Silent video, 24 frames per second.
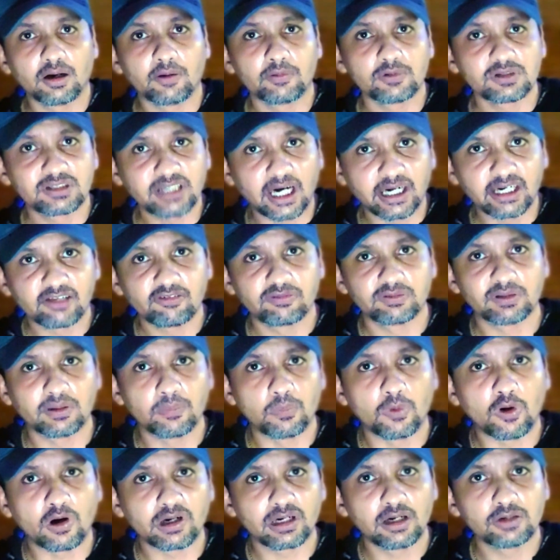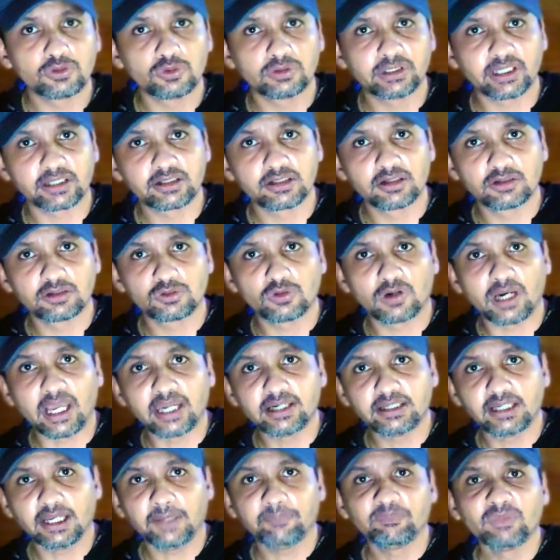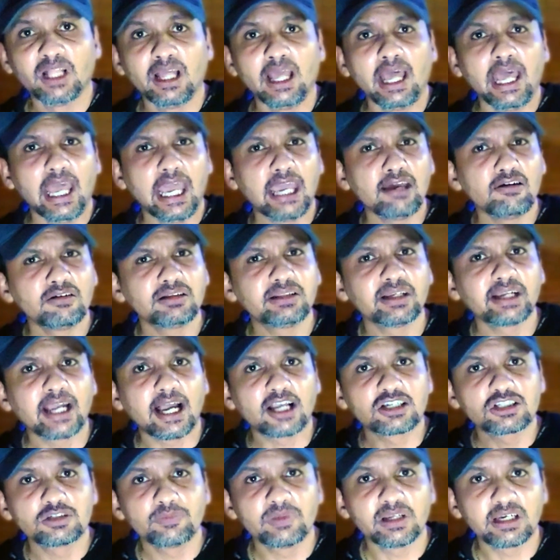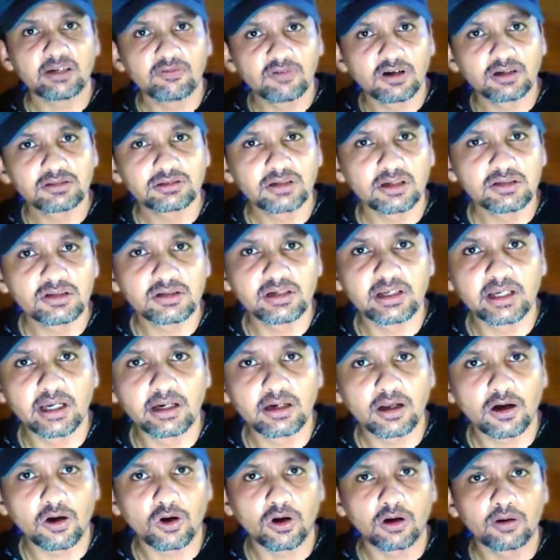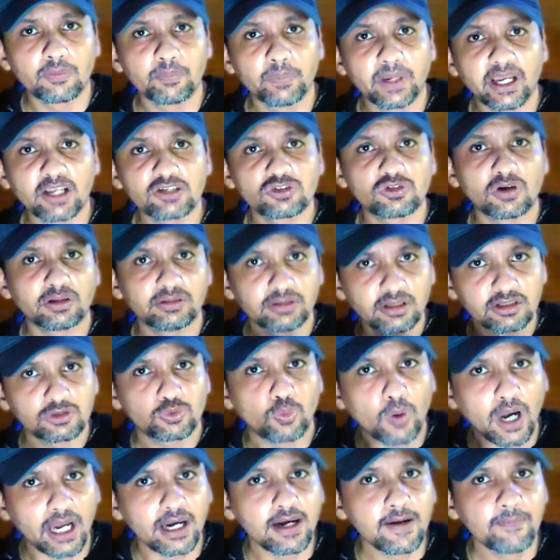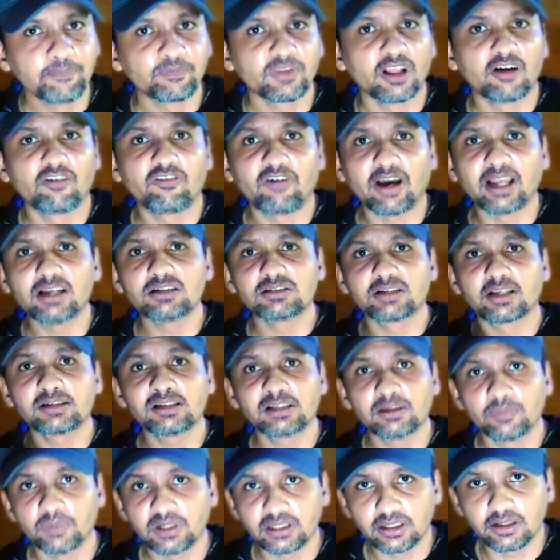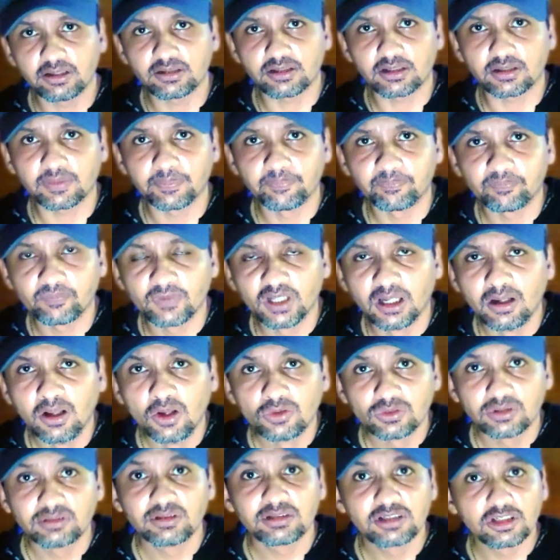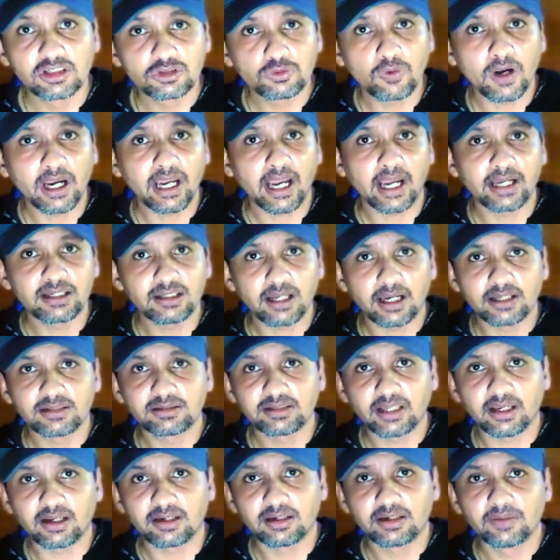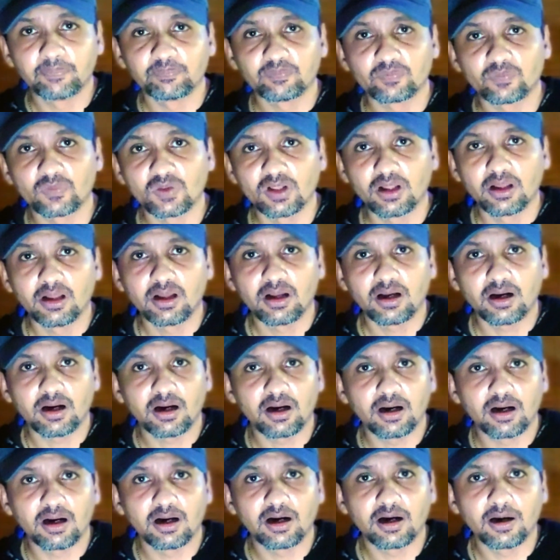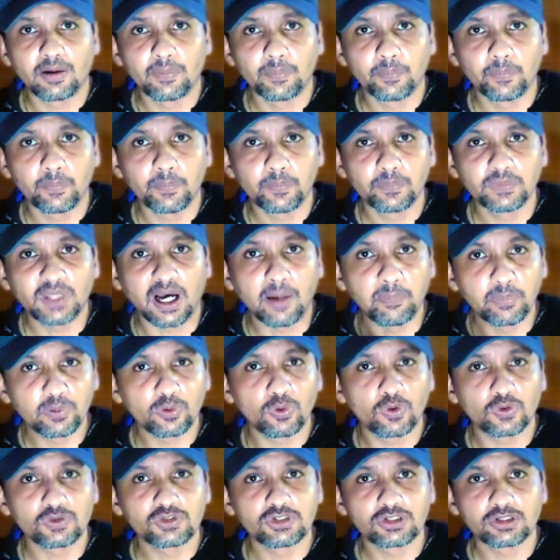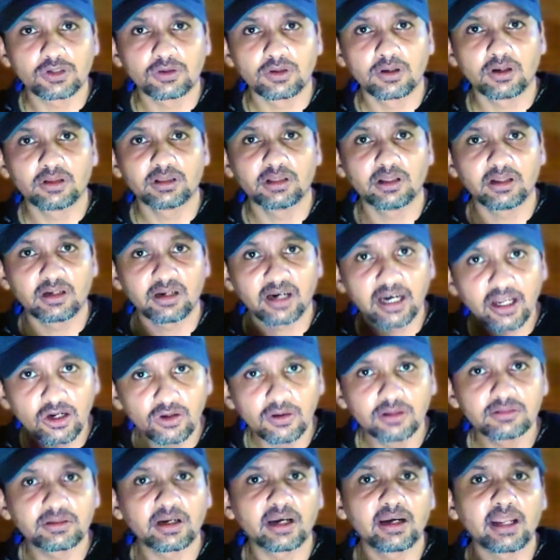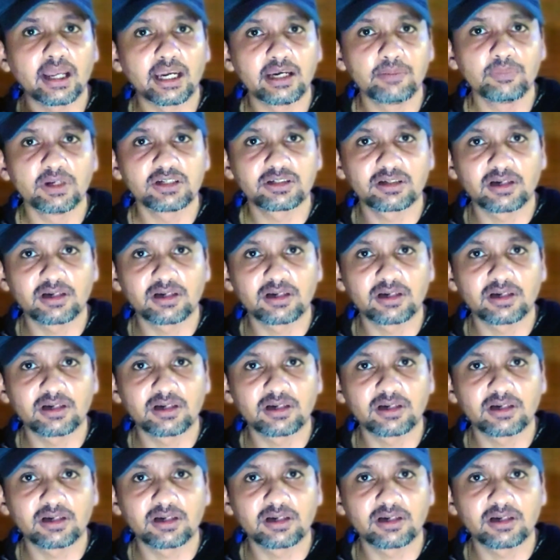starting from the model to texture to lighting, everything has to be reverse engineered based on this one file size limitation. So this is why I said the approach, the regular 3D animation